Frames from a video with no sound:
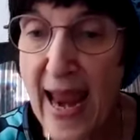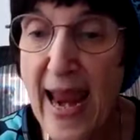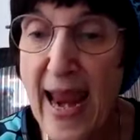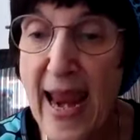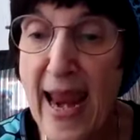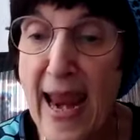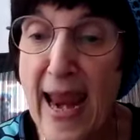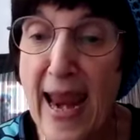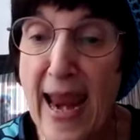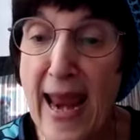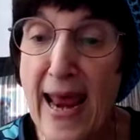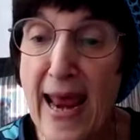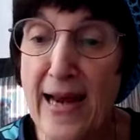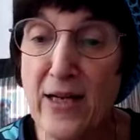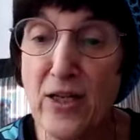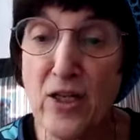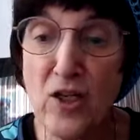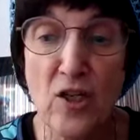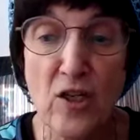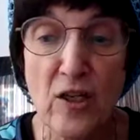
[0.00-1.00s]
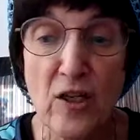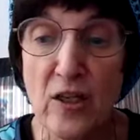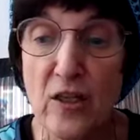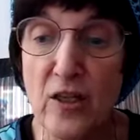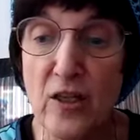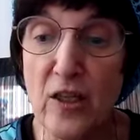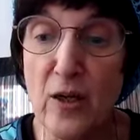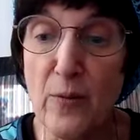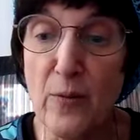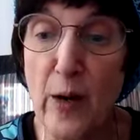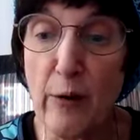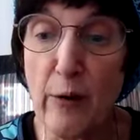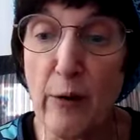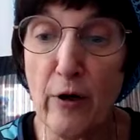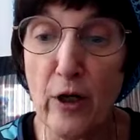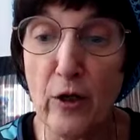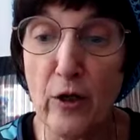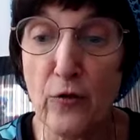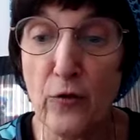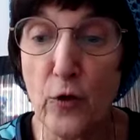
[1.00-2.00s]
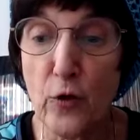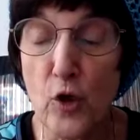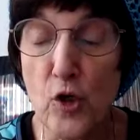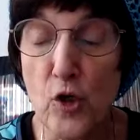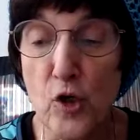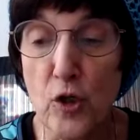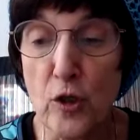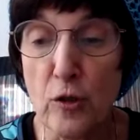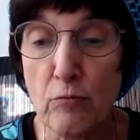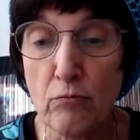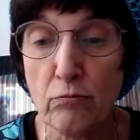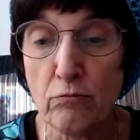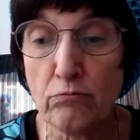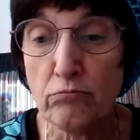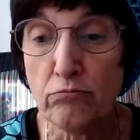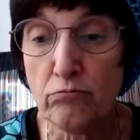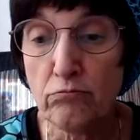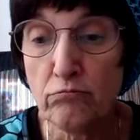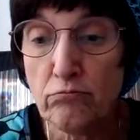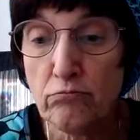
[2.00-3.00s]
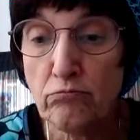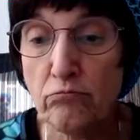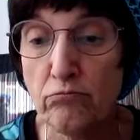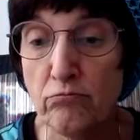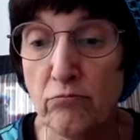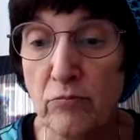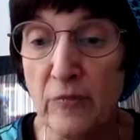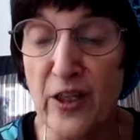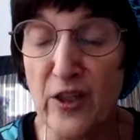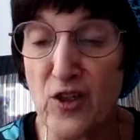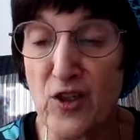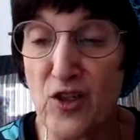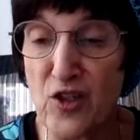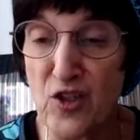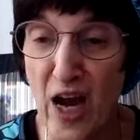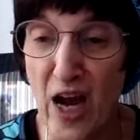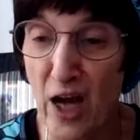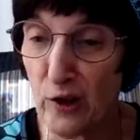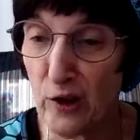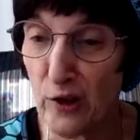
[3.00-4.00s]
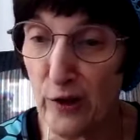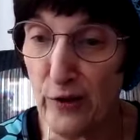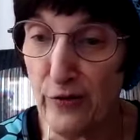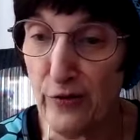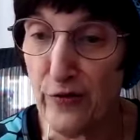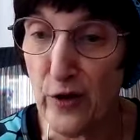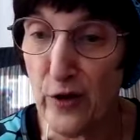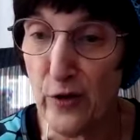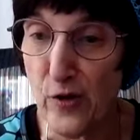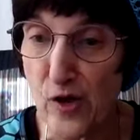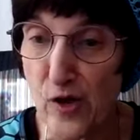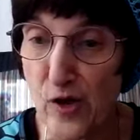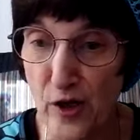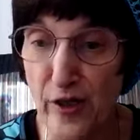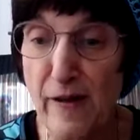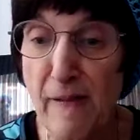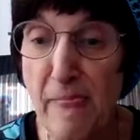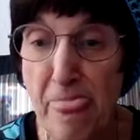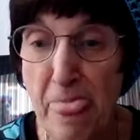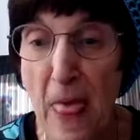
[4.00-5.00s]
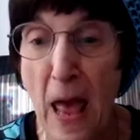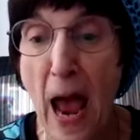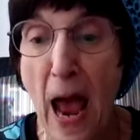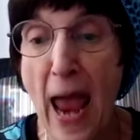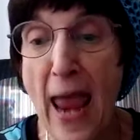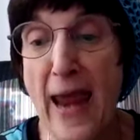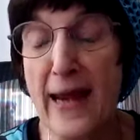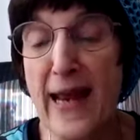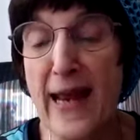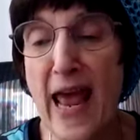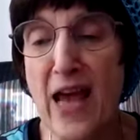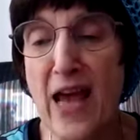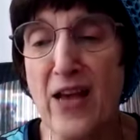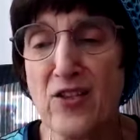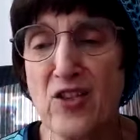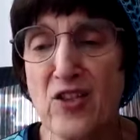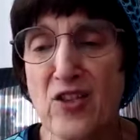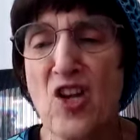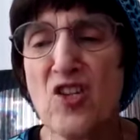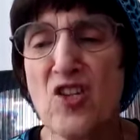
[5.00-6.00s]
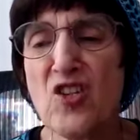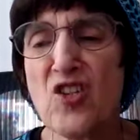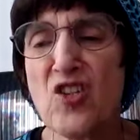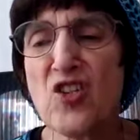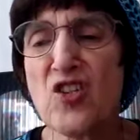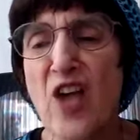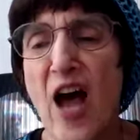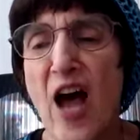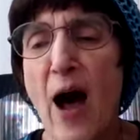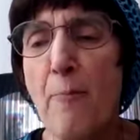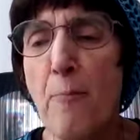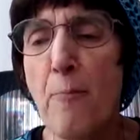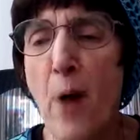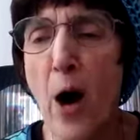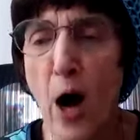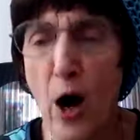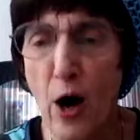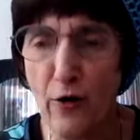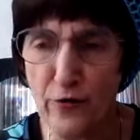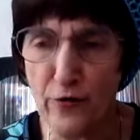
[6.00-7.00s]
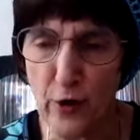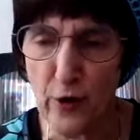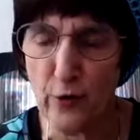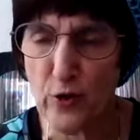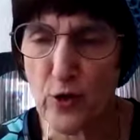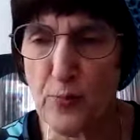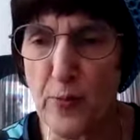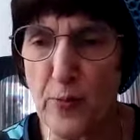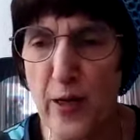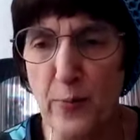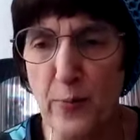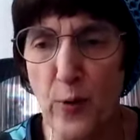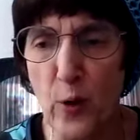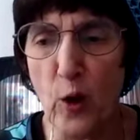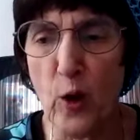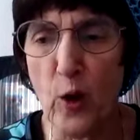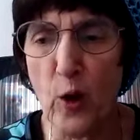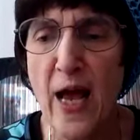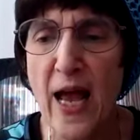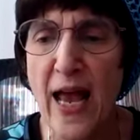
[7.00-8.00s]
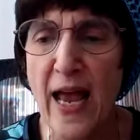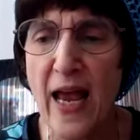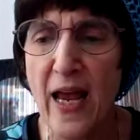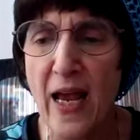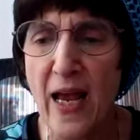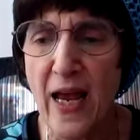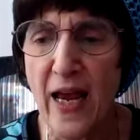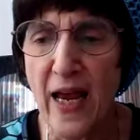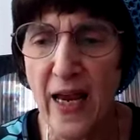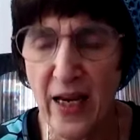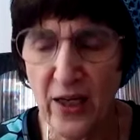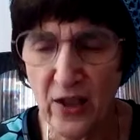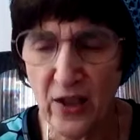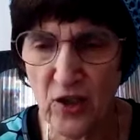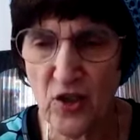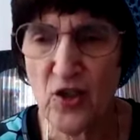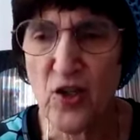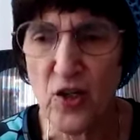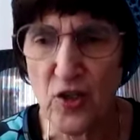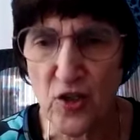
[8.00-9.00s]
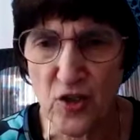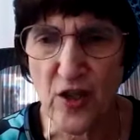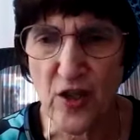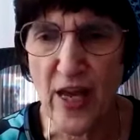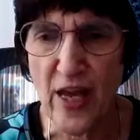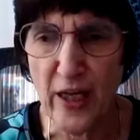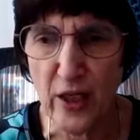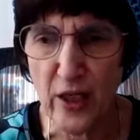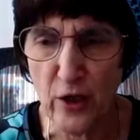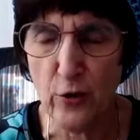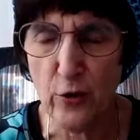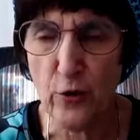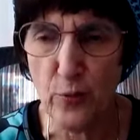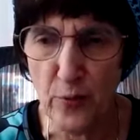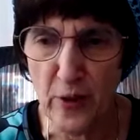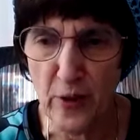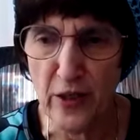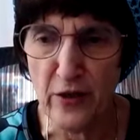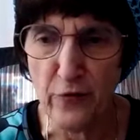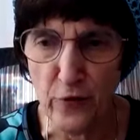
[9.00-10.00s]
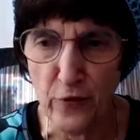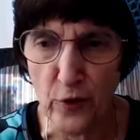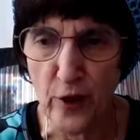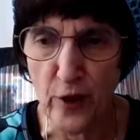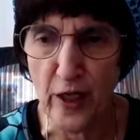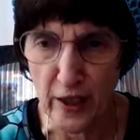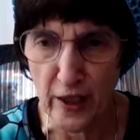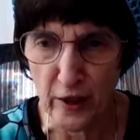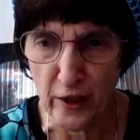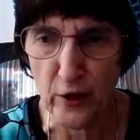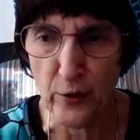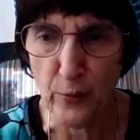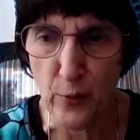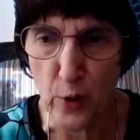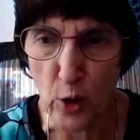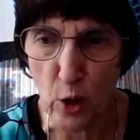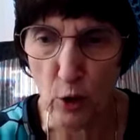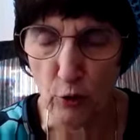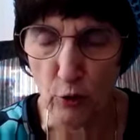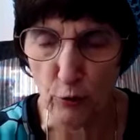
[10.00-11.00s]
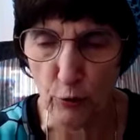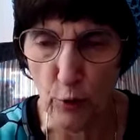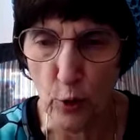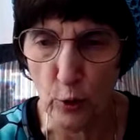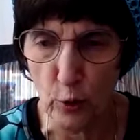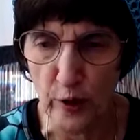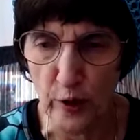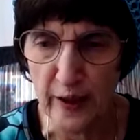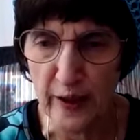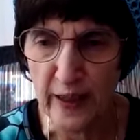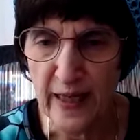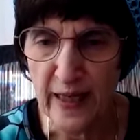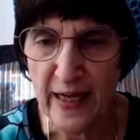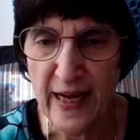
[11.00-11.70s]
And the American version, it's ugly fuchsia. It has some of those people, and it says thank you to me for getting the ball rolling.